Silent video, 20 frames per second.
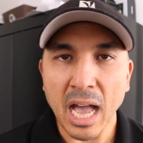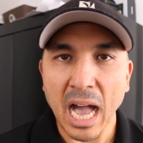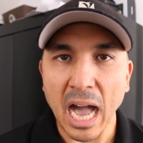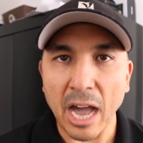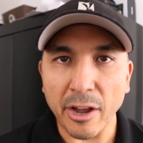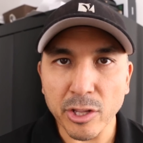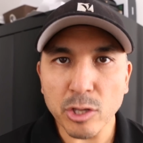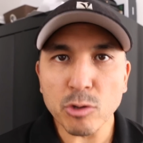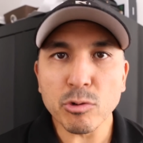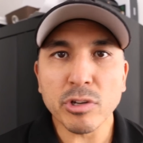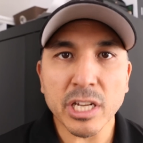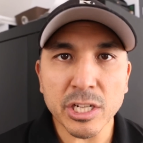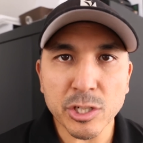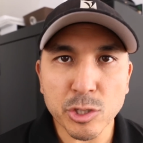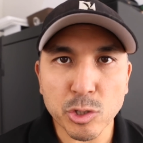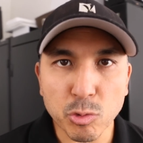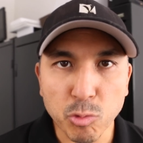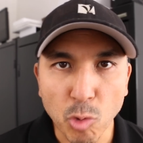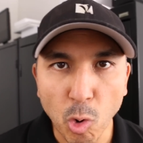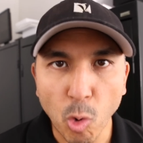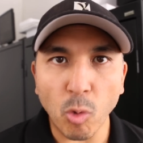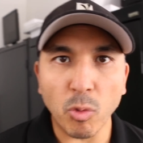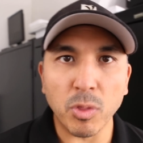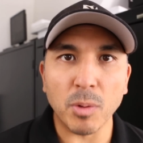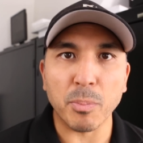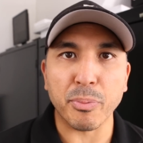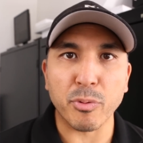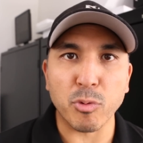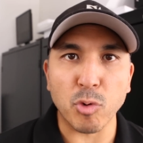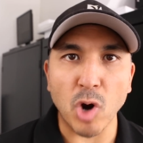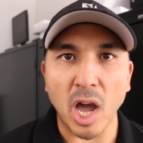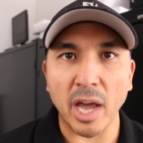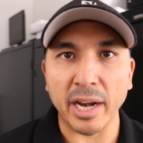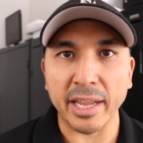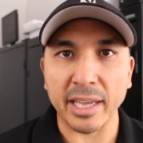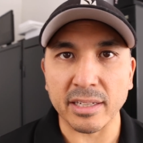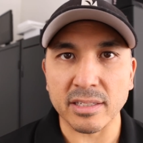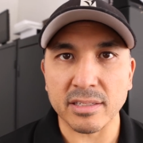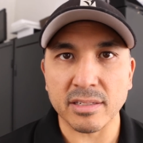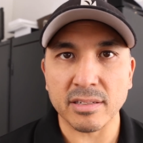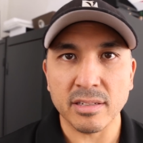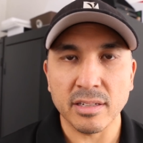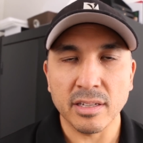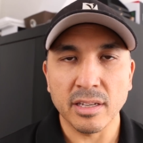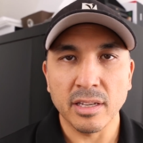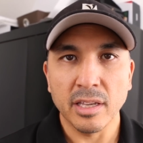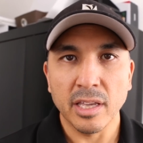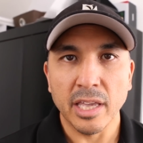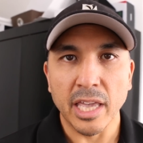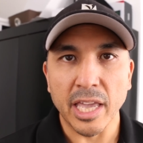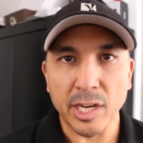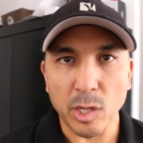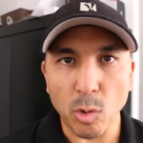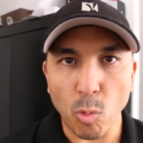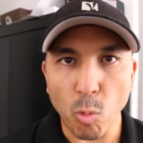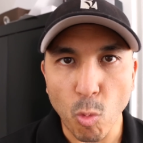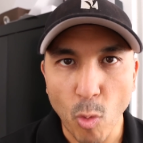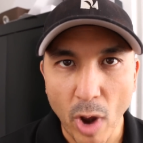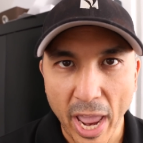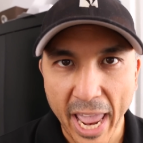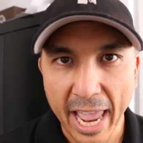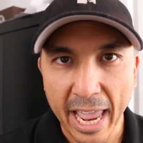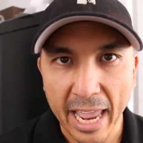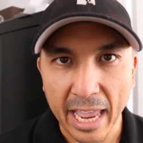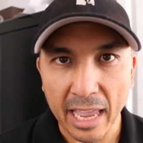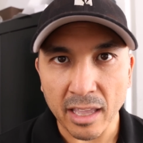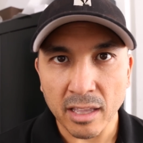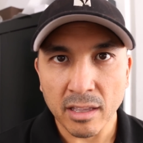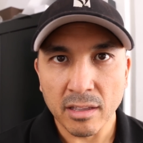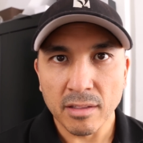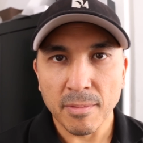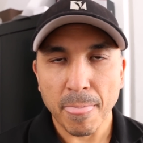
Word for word: How do you control the product in a way